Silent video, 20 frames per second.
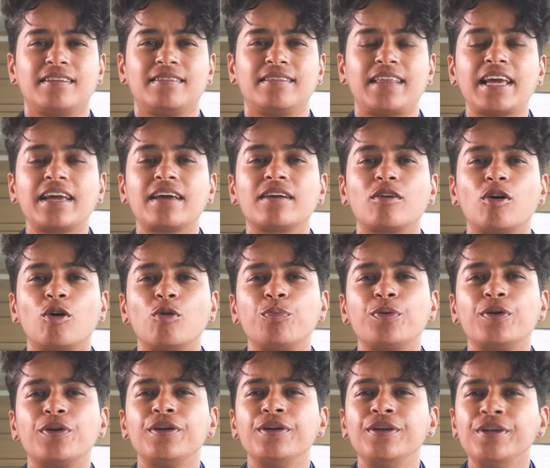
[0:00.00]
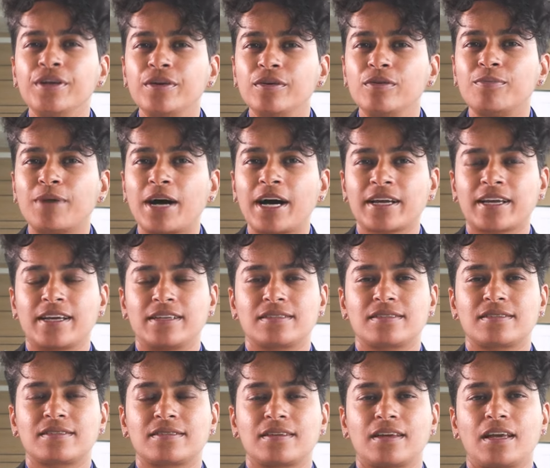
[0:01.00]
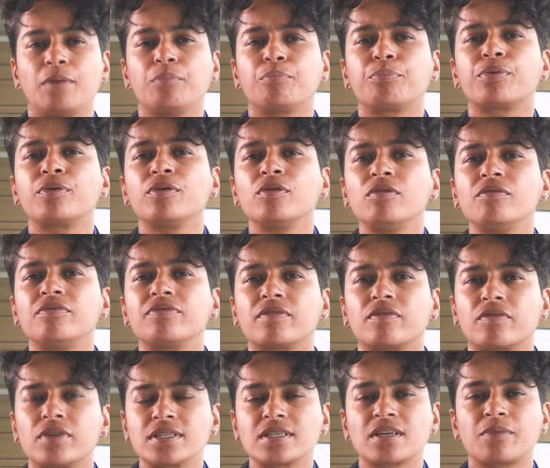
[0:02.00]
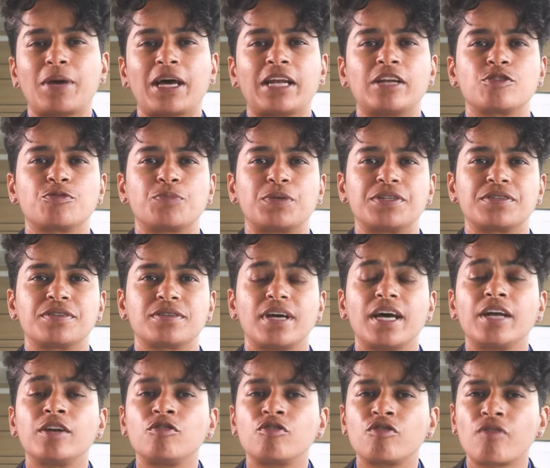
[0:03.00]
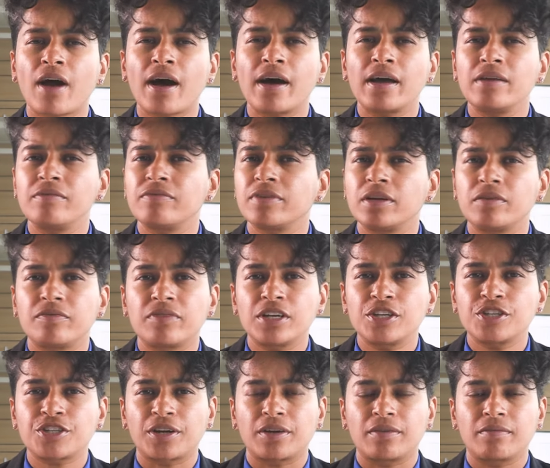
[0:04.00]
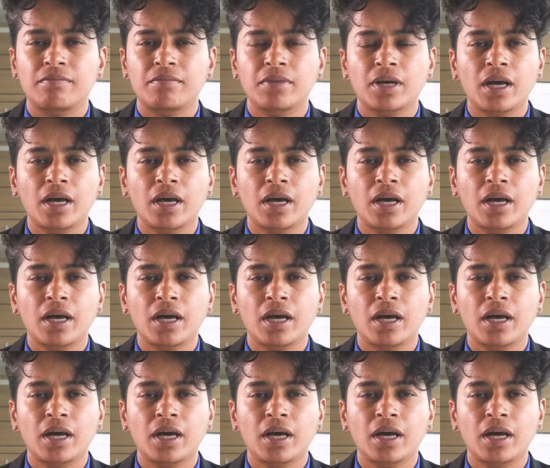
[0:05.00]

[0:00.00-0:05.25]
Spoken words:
They can open new markets, improve risk management, and drive innovation.